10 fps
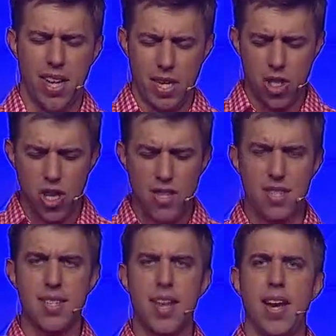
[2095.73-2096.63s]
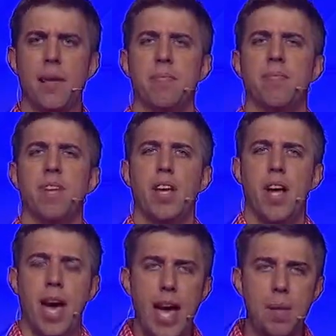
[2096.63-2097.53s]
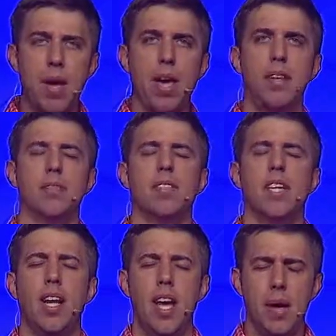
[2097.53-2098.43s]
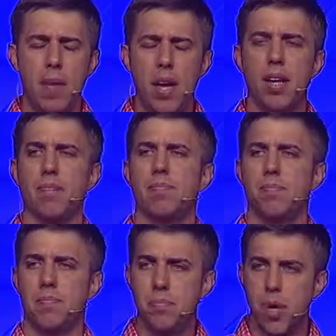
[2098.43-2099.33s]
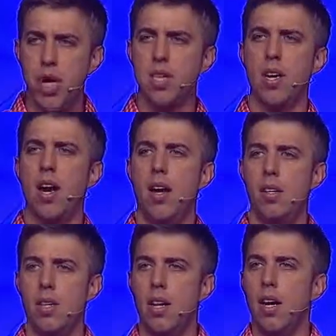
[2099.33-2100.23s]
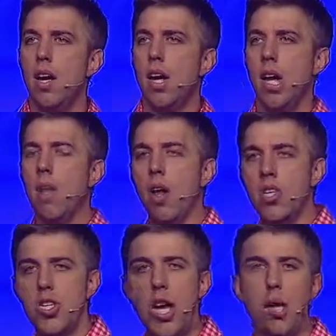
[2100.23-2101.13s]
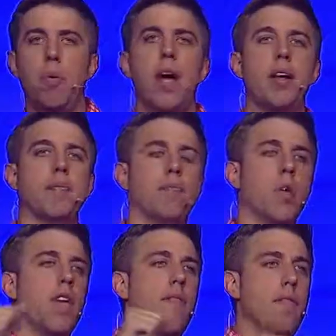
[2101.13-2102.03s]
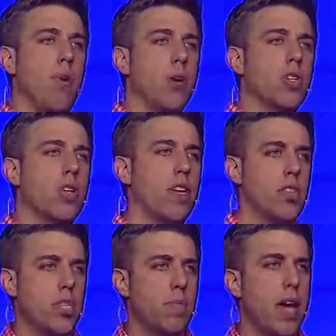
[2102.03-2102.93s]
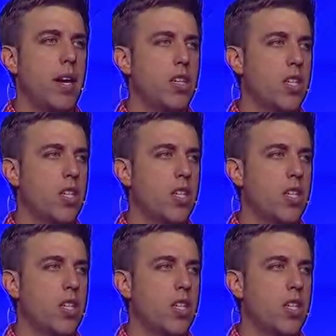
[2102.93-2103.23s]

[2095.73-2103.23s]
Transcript: In Jesus' name, amen and amen. Praise God. Come on, let's celebrate with every person that just made a